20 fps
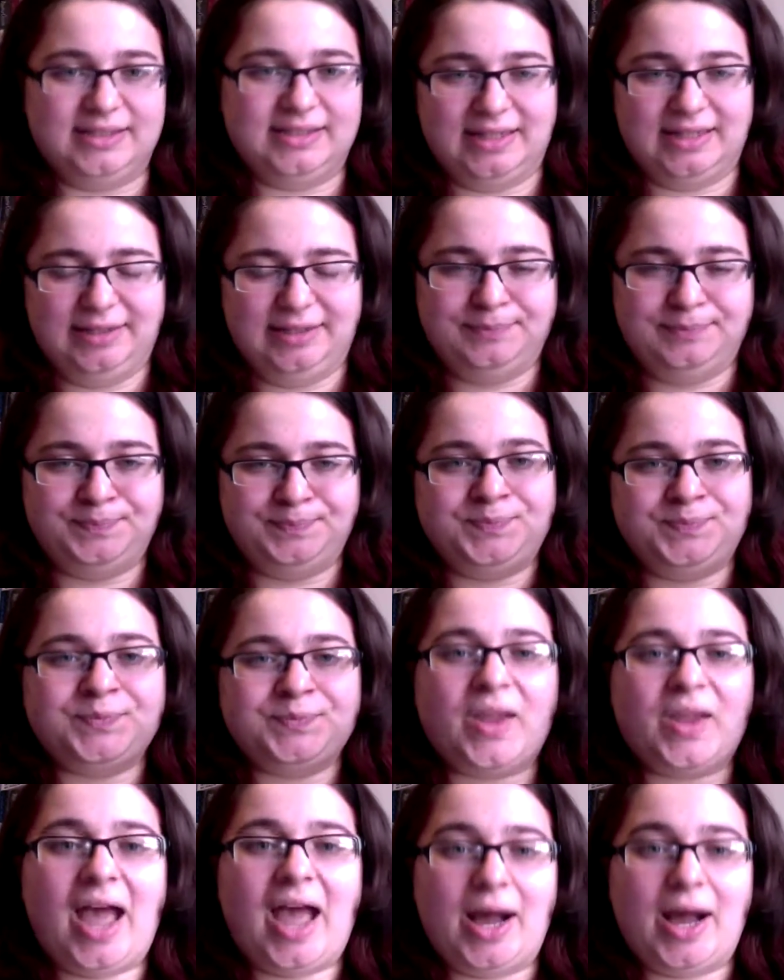in
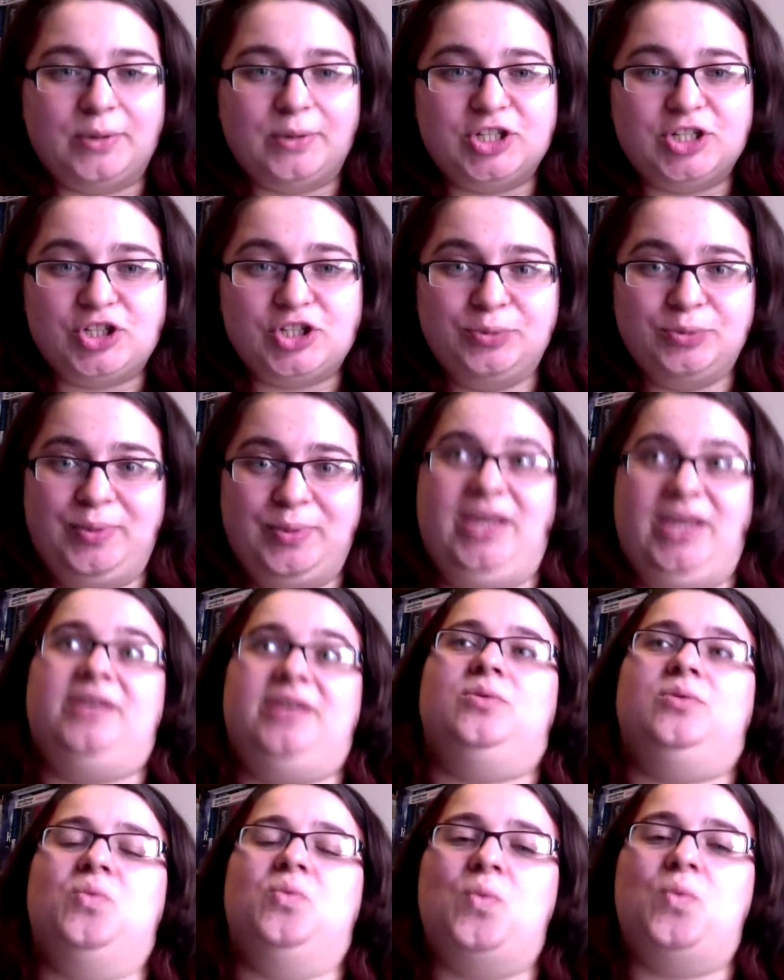how it should be
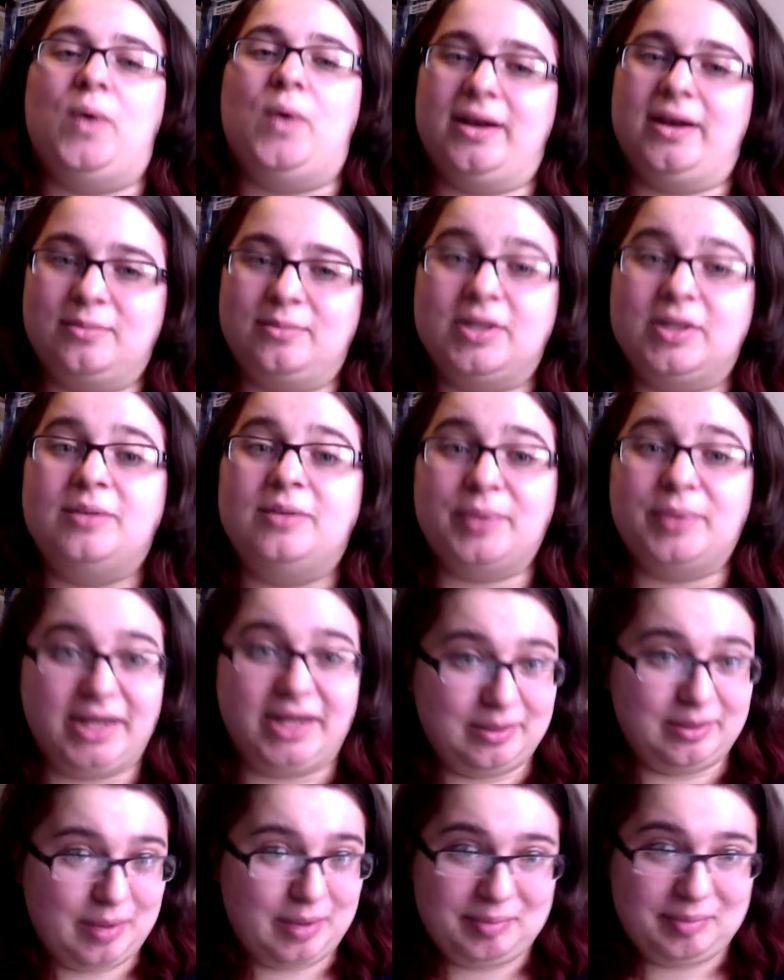when I'm going to put it
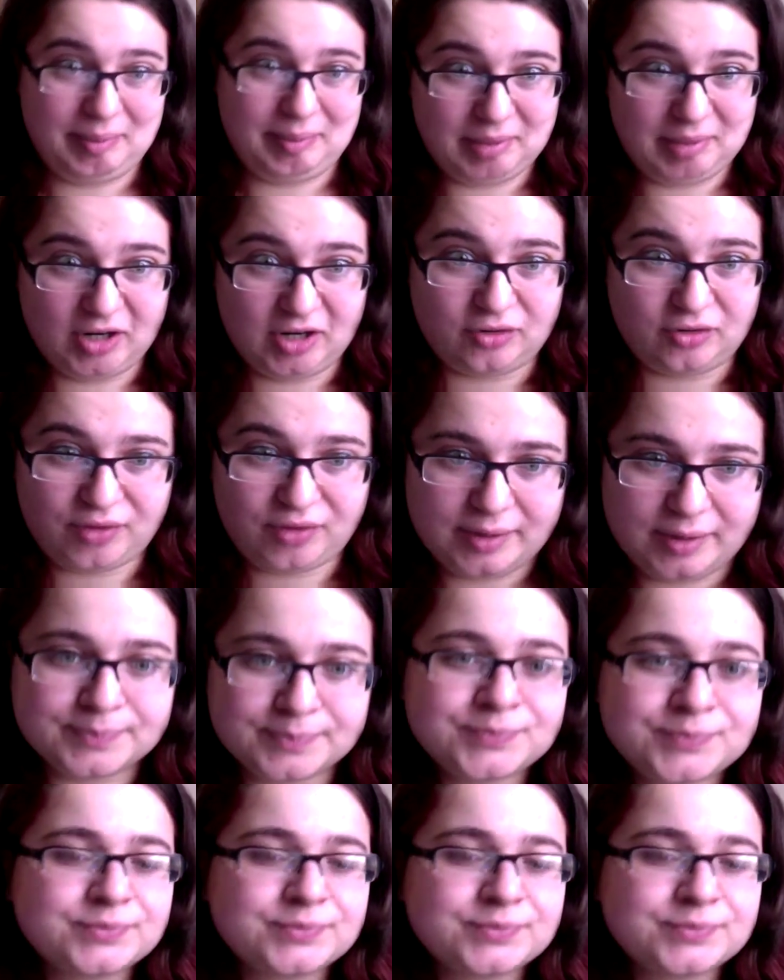in my bibliography,